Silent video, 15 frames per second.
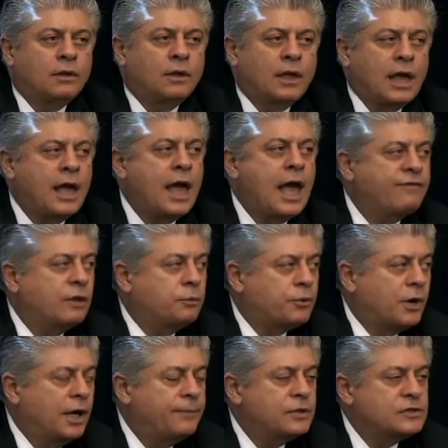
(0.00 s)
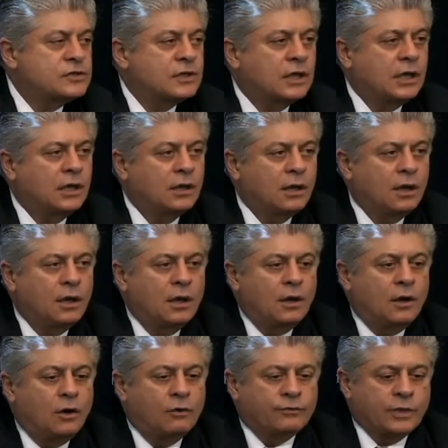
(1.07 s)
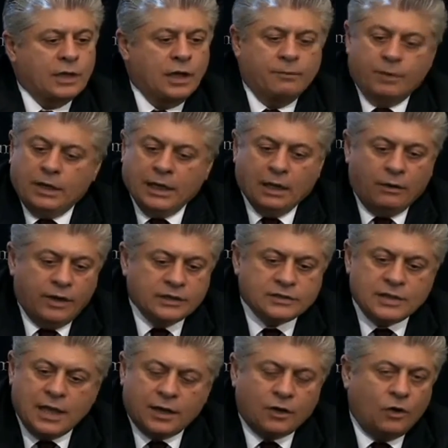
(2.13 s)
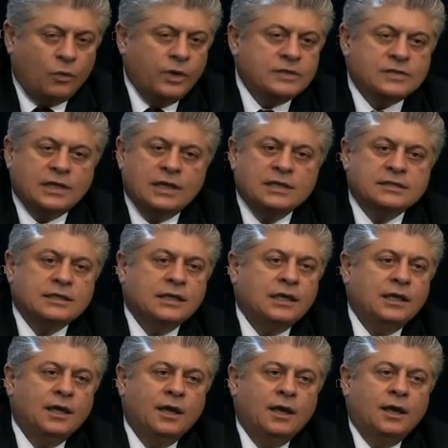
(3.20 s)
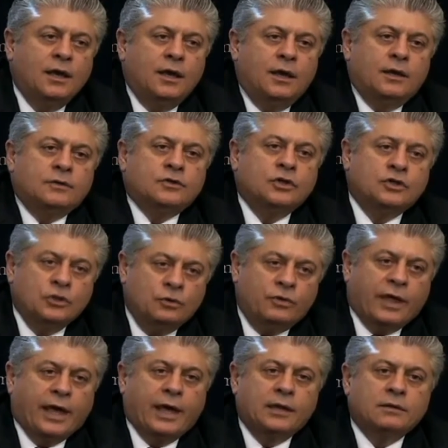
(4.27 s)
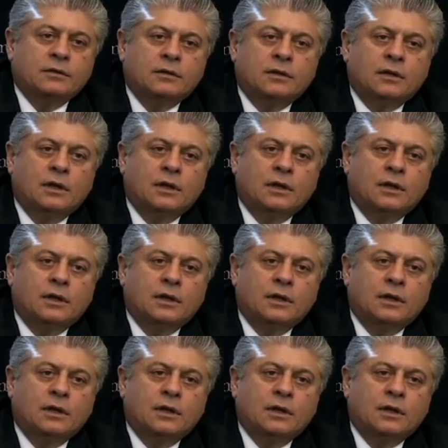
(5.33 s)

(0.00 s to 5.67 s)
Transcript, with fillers: uh, having primacy over the government. Now, it's not always easy to do that.